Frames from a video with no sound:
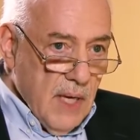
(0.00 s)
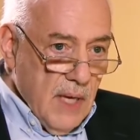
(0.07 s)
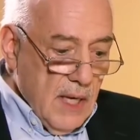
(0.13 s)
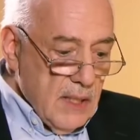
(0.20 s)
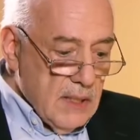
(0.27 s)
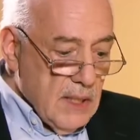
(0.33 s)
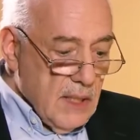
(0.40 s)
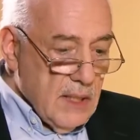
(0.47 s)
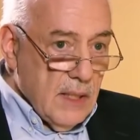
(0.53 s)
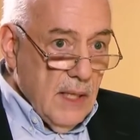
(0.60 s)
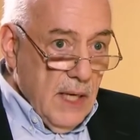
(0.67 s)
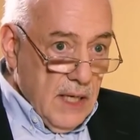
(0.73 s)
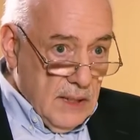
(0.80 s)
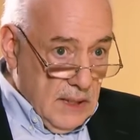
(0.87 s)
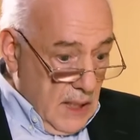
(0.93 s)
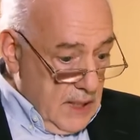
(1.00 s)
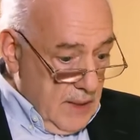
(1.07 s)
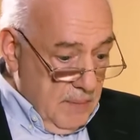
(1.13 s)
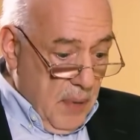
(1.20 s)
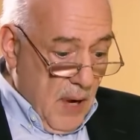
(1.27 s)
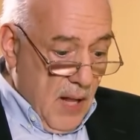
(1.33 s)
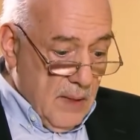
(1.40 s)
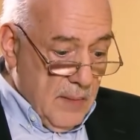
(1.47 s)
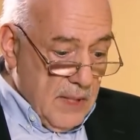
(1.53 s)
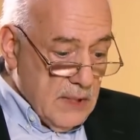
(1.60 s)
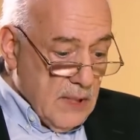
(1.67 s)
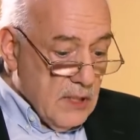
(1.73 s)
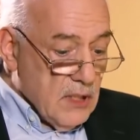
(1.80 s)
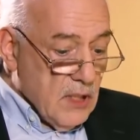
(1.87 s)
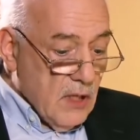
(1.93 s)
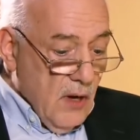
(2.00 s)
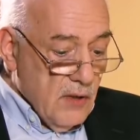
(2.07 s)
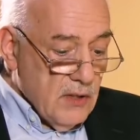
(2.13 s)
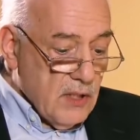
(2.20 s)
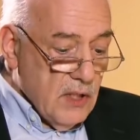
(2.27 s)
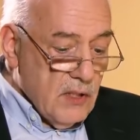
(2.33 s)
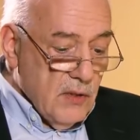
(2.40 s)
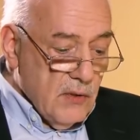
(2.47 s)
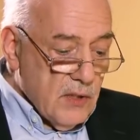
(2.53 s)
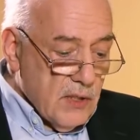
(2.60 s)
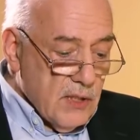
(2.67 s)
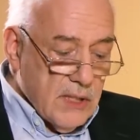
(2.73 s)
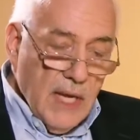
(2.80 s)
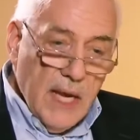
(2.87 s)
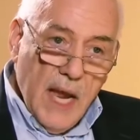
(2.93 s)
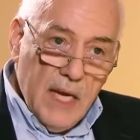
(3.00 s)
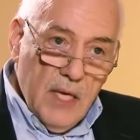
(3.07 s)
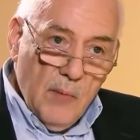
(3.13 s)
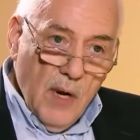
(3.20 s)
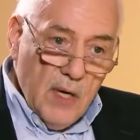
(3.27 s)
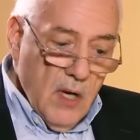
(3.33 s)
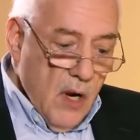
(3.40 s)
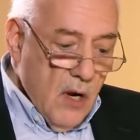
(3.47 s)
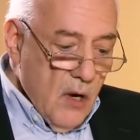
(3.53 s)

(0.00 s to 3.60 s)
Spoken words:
He said in Parliament, does the Constitution say anyone